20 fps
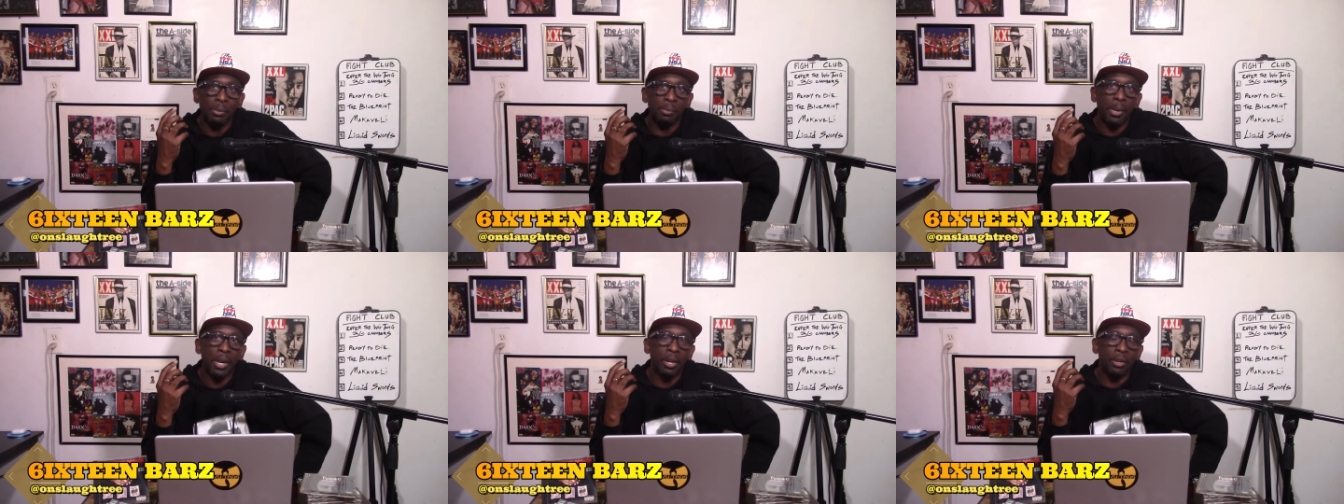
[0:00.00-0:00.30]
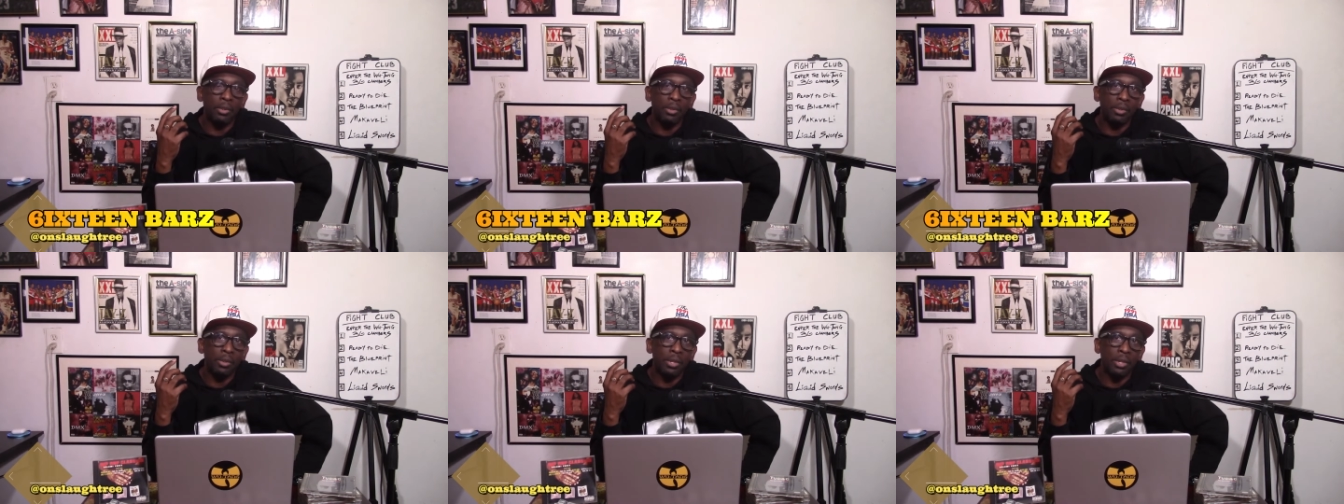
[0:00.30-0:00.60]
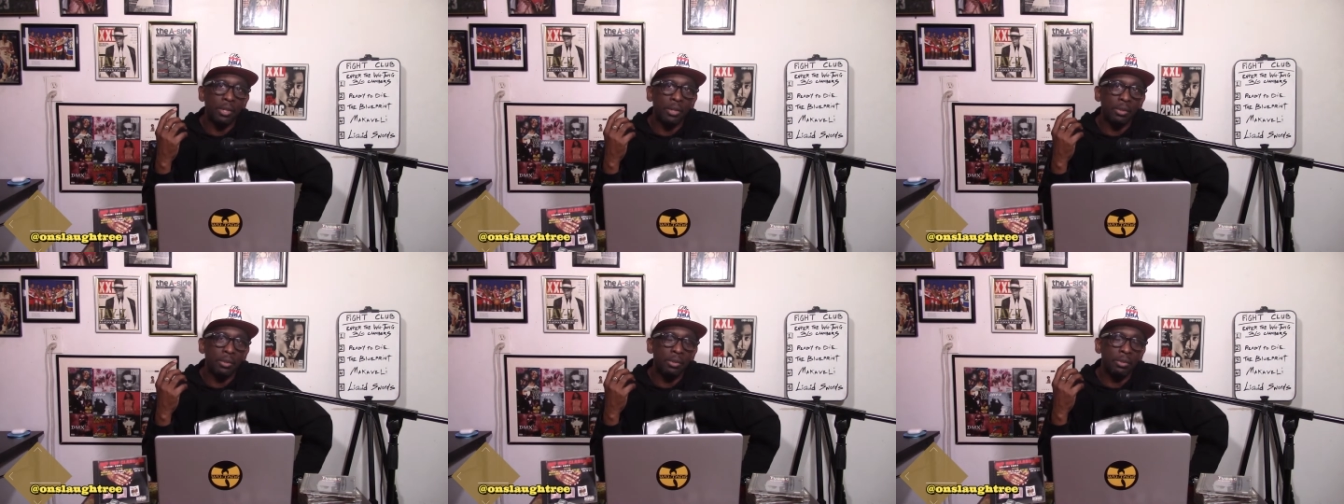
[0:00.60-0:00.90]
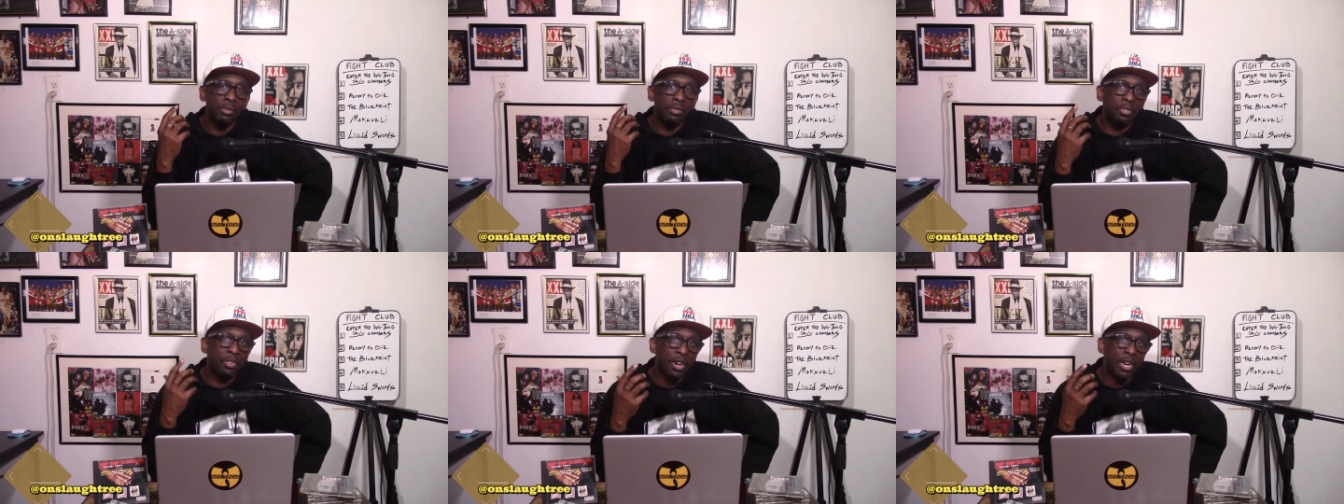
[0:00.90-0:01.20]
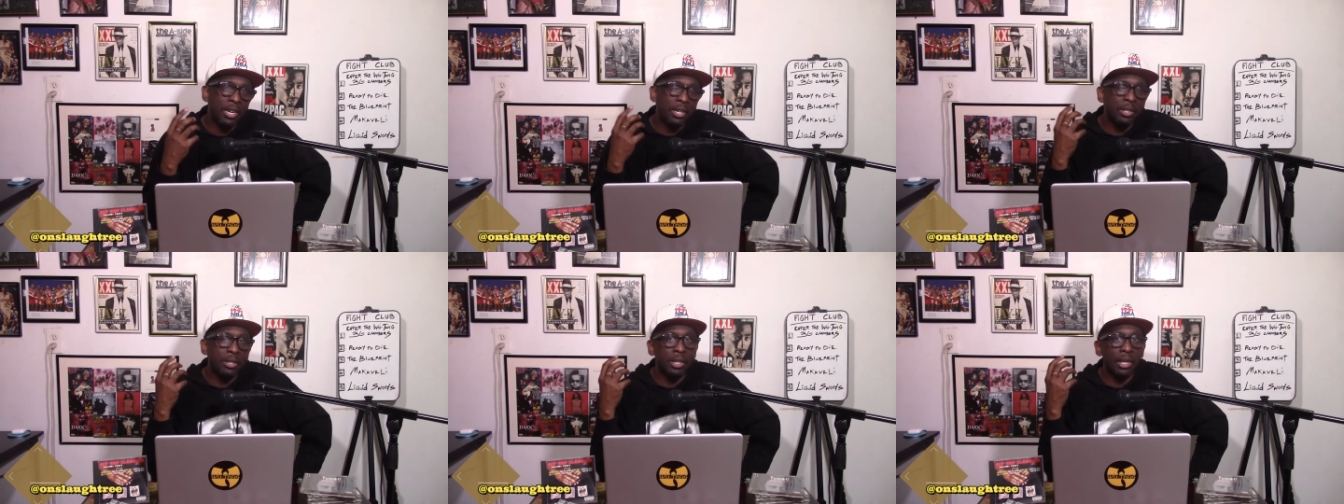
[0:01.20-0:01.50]
about uh,
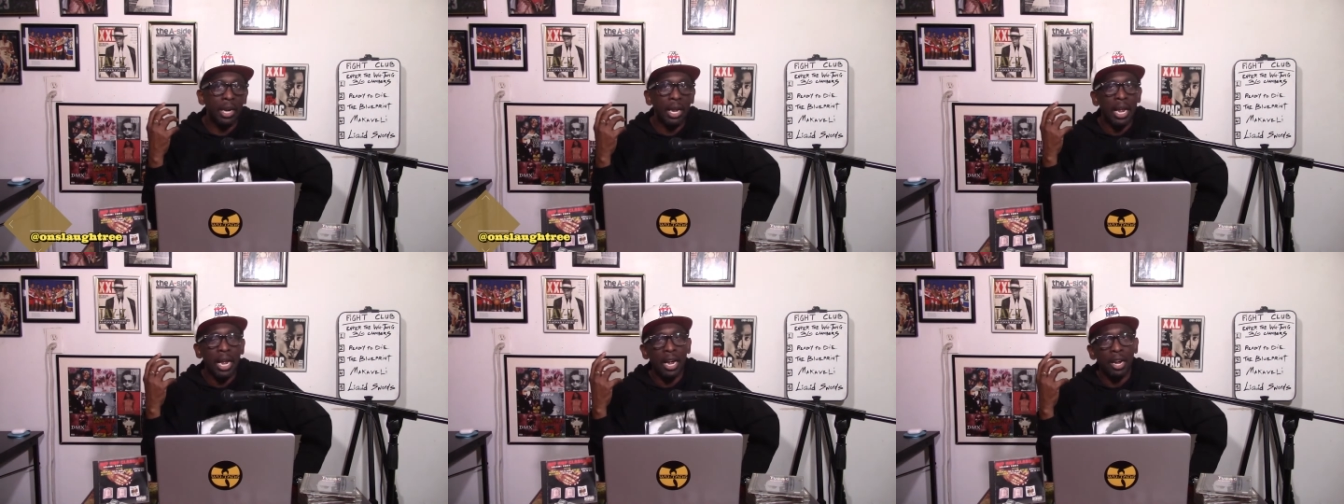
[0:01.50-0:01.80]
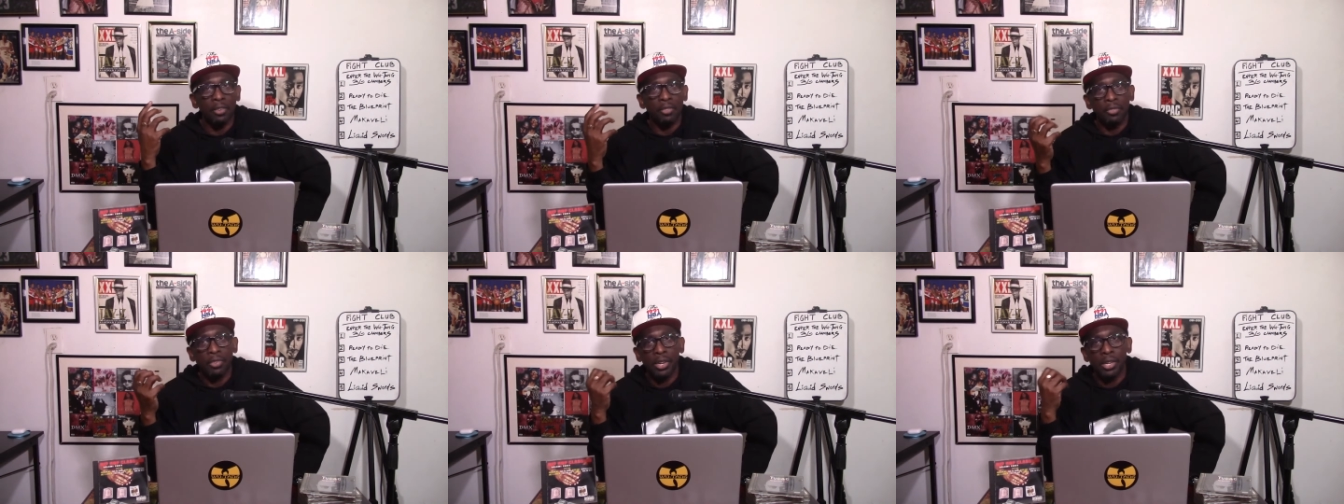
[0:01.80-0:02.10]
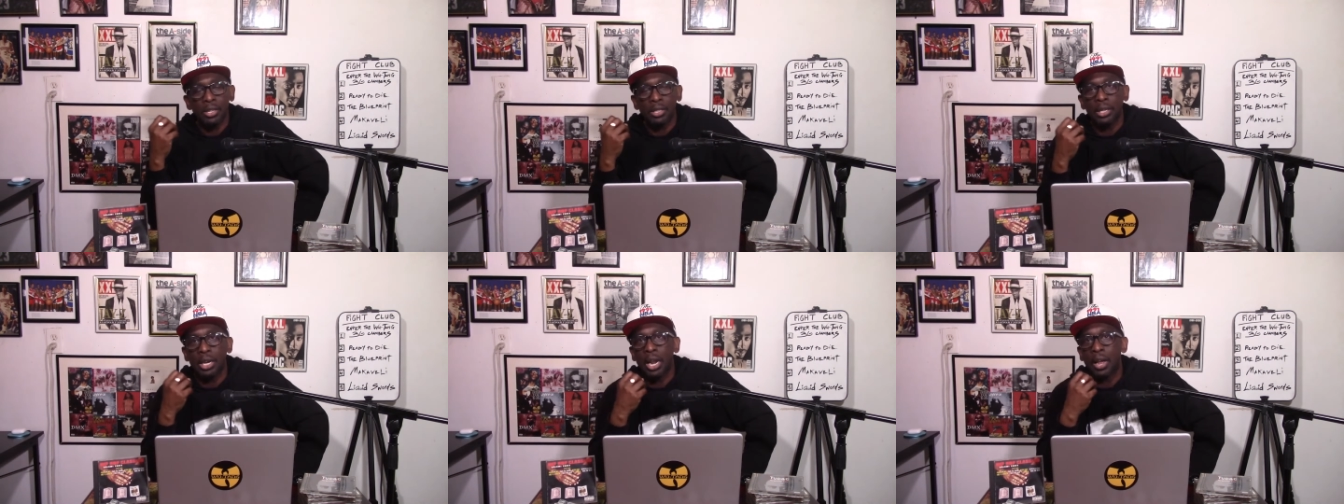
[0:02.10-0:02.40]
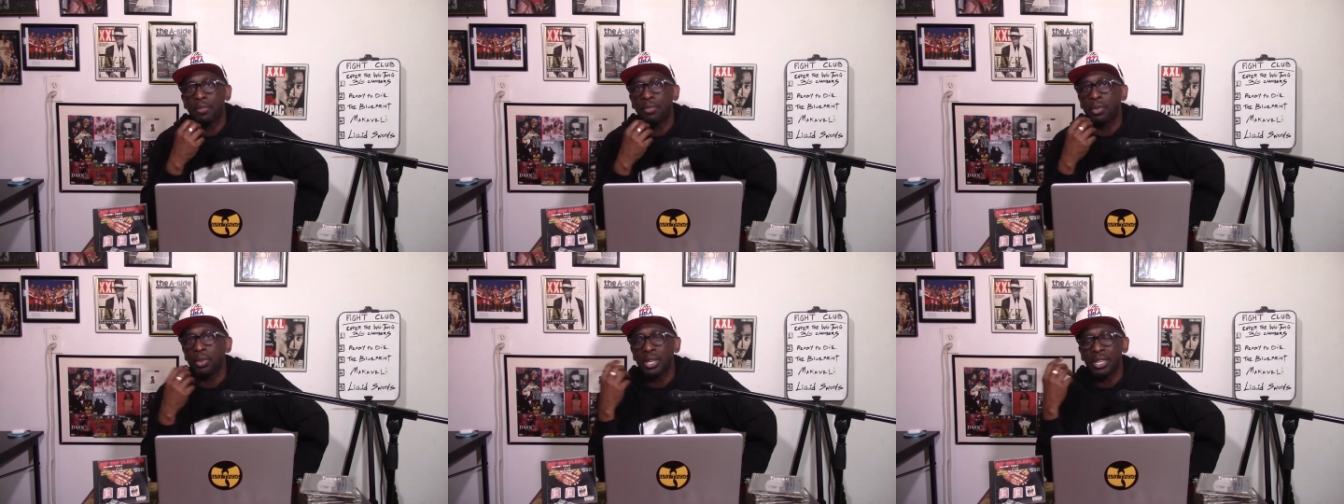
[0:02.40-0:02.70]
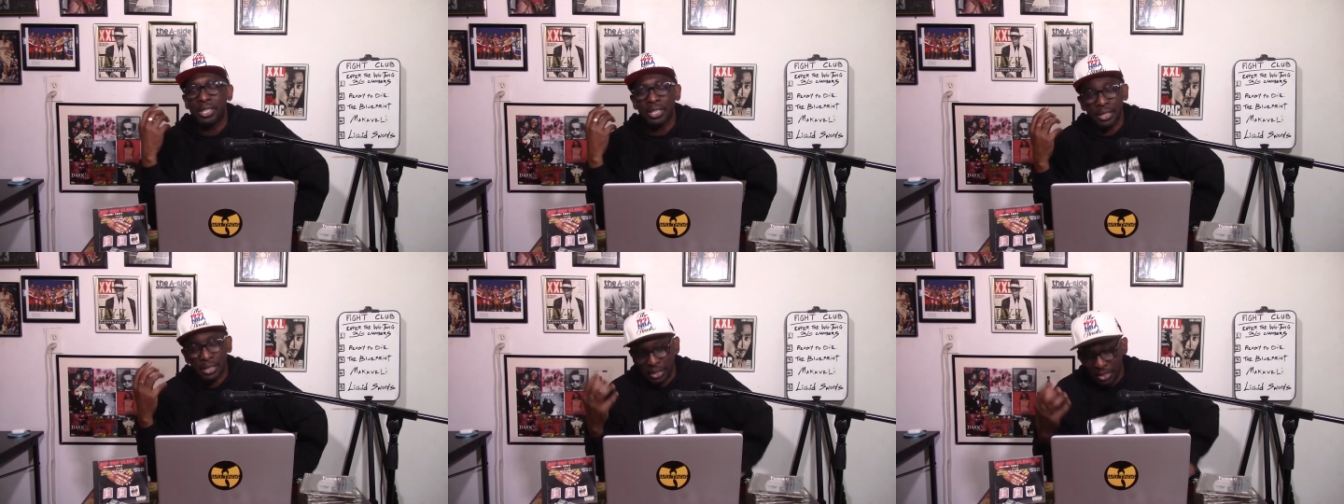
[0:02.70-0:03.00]
friends that I have, friends that I've.
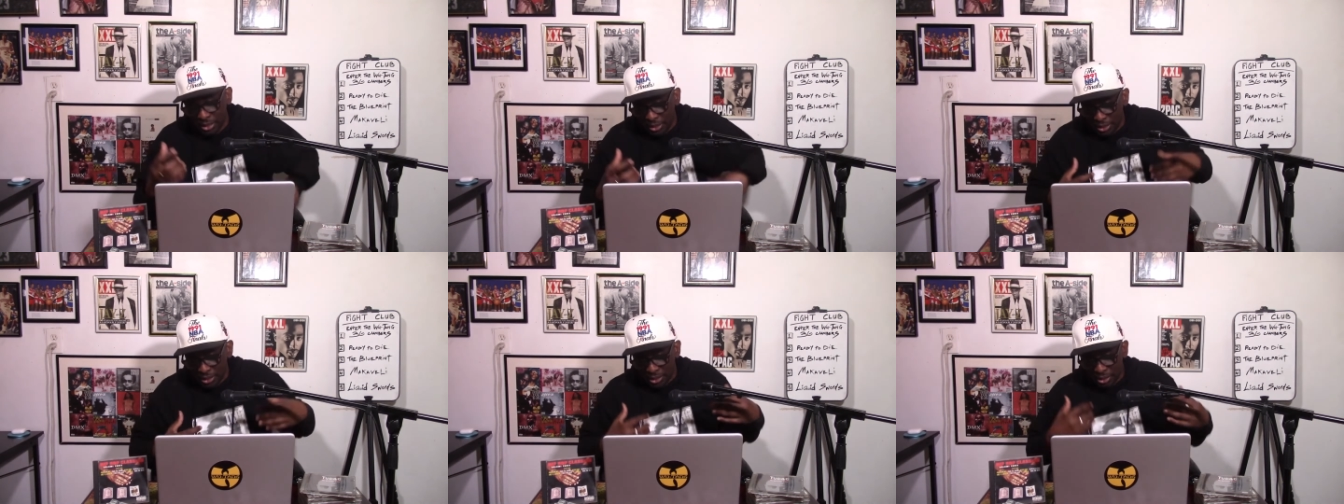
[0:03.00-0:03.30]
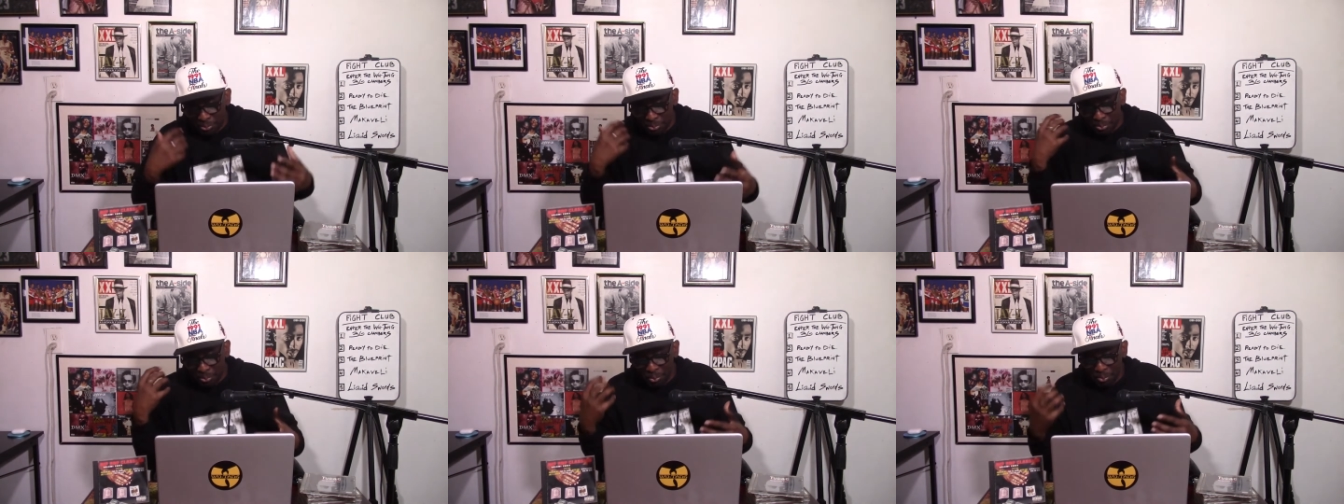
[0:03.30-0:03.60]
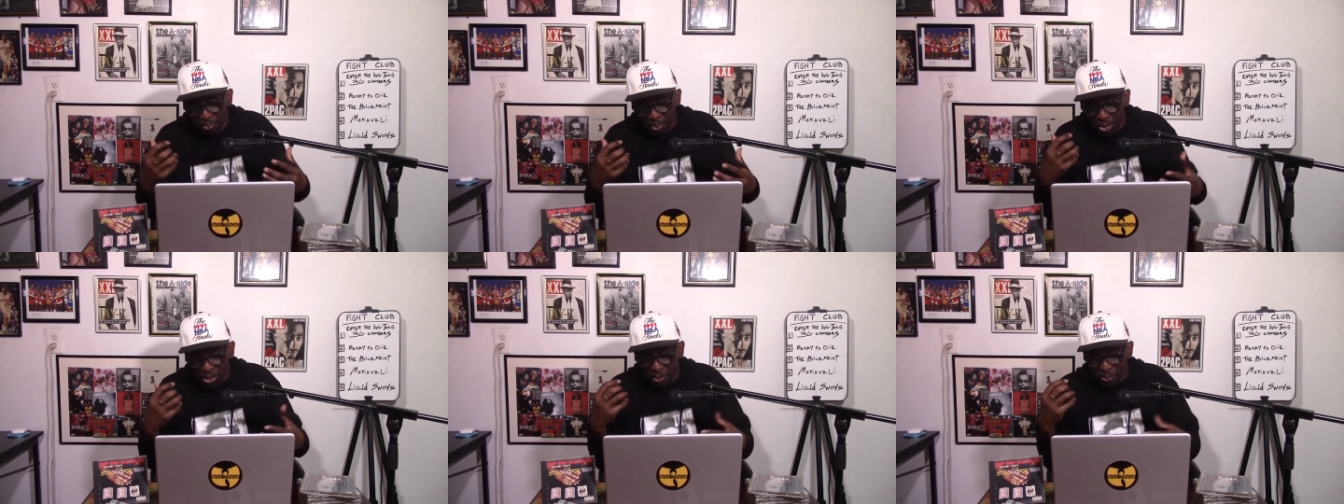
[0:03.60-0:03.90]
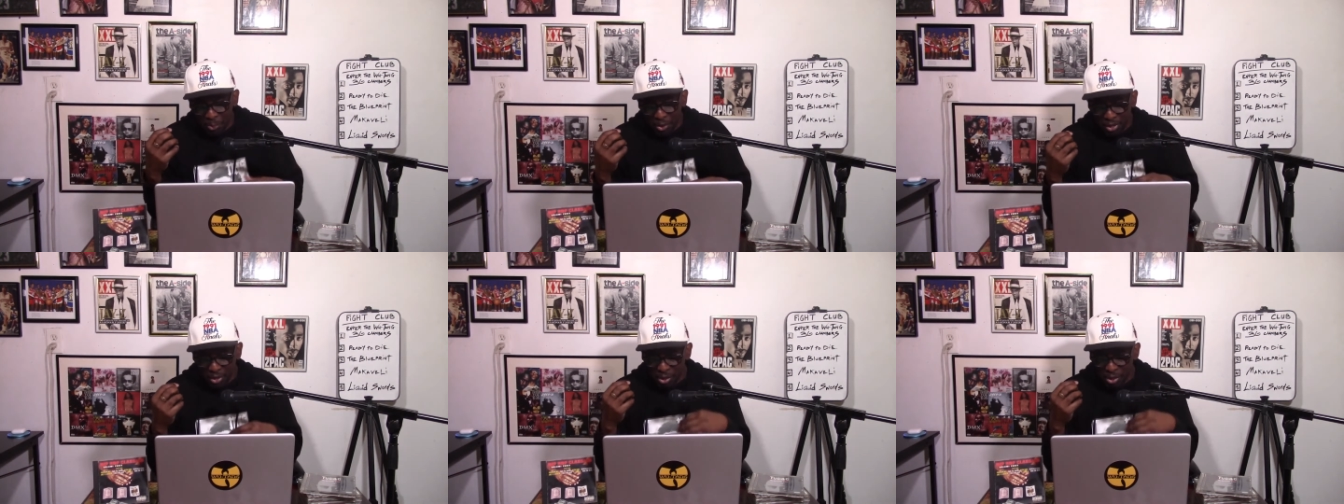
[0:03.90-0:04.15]
It just it just puts me